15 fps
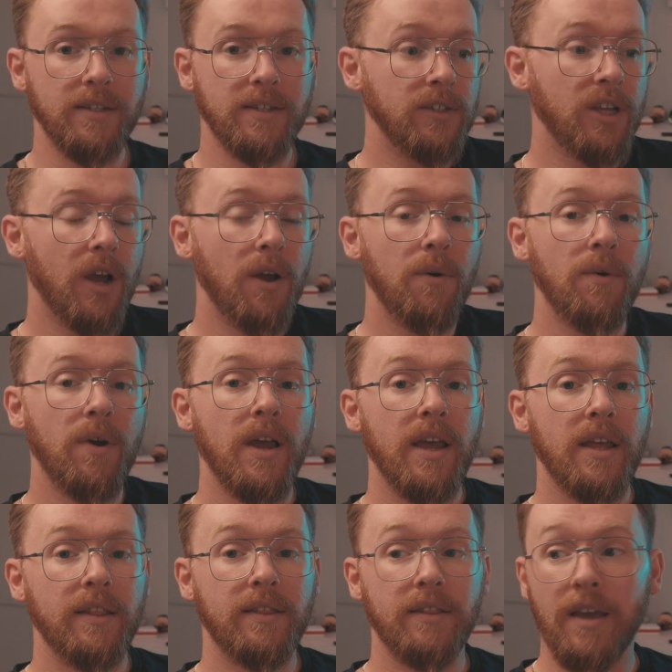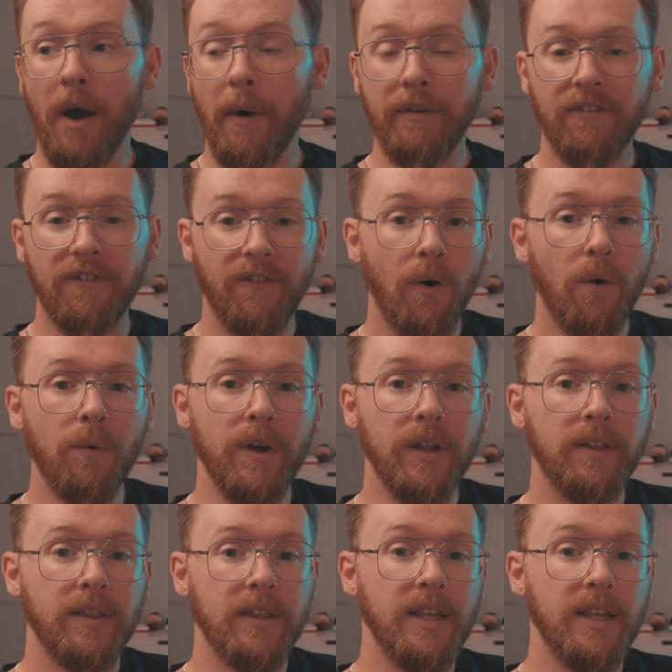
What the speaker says: So going forward,